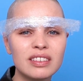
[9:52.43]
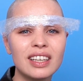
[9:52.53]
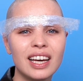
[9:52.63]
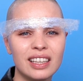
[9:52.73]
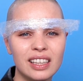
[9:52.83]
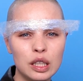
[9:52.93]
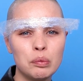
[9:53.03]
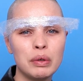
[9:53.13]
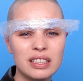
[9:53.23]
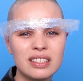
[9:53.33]
get a little
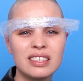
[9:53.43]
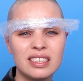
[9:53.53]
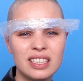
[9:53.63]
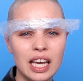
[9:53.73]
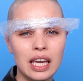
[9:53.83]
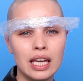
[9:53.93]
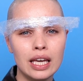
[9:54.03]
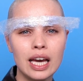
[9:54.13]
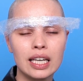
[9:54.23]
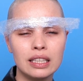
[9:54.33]
bit
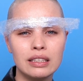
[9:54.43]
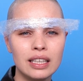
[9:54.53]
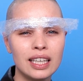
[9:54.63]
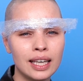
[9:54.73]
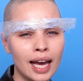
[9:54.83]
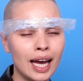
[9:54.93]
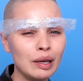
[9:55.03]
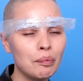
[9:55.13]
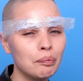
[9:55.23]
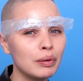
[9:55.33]
stingy and it
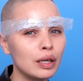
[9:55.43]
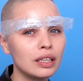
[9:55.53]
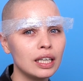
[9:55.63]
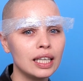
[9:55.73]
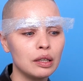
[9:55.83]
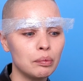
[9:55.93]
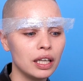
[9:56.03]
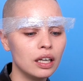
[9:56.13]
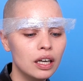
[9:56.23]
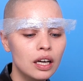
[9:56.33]
can burn a little bit.